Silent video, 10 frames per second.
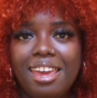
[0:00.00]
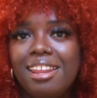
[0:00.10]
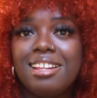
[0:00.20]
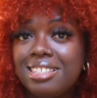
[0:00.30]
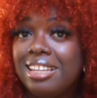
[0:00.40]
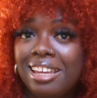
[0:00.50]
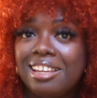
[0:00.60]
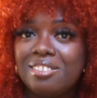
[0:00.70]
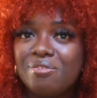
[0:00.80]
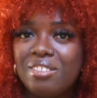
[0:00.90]
and it's a
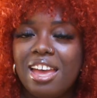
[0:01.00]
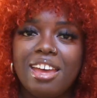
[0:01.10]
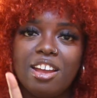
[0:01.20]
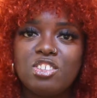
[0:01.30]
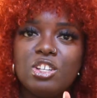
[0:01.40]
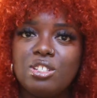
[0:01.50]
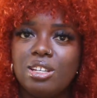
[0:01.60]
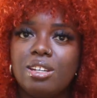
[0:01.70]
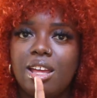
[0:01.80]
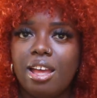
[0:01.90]
hit. I actually
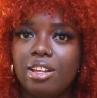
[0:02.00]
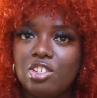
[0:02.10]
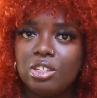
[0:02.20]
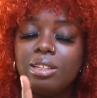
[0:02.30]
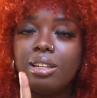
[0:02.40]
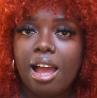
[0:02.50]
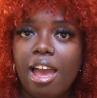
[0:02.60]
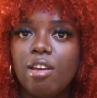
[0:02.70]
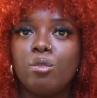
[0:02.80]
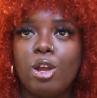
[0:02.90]
did an I G
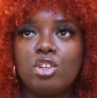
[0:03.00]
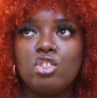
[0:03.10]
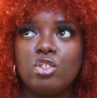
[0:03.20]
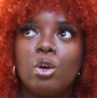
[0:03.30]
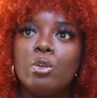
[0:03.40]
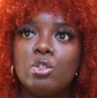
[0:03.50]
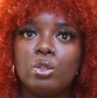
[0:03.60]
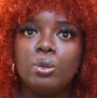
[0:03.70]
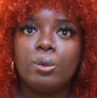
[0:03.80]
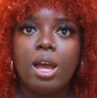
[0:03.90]
live where I showed
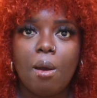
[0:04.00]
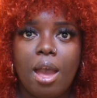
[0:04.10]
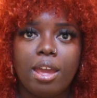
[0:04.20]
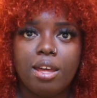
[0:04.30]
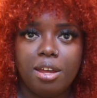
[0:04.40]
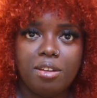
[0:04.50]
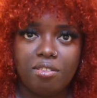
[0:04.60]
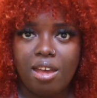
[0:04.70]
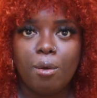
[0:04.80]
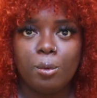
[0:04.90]
you how I
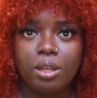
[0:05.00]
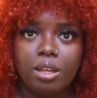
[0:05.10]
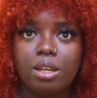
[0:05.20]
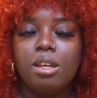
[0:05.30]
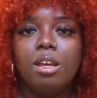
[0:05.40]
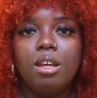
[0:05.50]
cut that wig